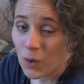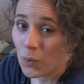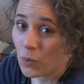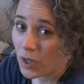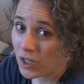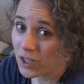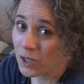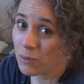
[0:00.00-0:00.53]

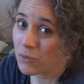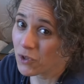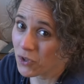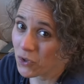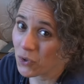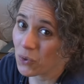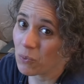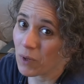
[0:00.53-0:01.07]
Welcome
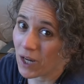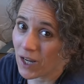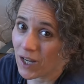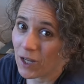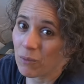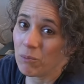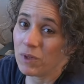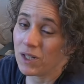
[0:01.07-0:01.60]
to
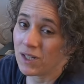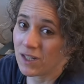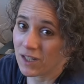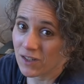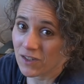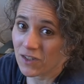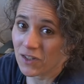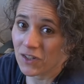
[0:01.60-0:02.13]
my
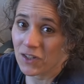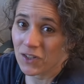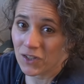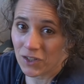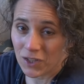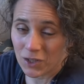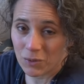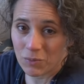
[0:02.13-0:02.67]
medicinal
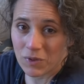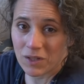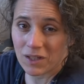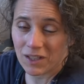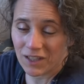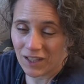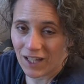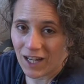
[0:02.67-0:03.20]
herbs
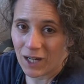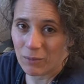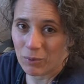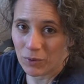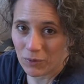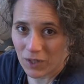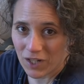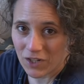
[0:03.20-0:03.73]

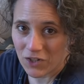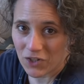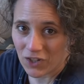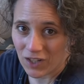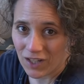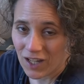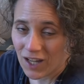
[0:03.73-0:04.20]
collaboration.